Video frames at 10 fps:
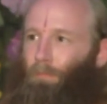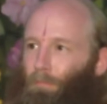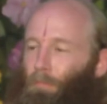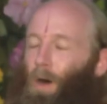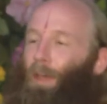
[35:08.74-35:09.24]

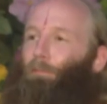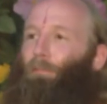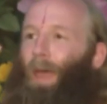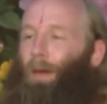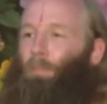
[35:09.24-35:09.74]
My
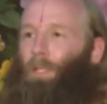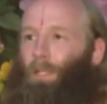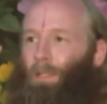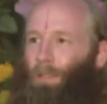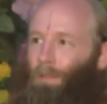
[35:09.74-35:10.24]

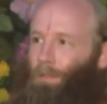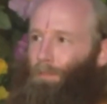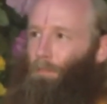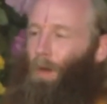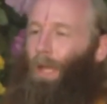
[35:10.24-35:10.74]
family,
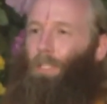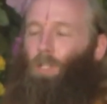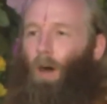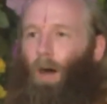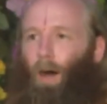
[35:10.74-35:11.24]
my
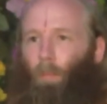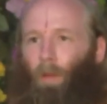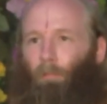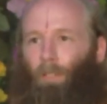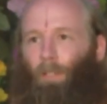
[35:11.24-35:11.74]
job,
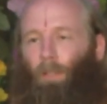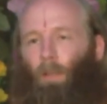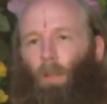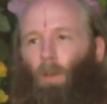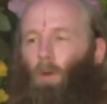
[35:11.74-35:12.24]

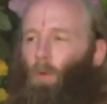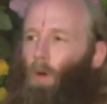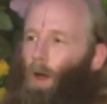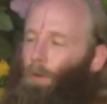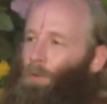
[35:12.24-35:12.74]
everything.
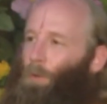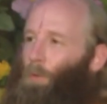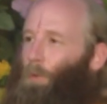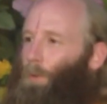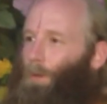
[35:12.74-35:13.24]
I don't
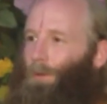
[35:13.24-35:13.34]
know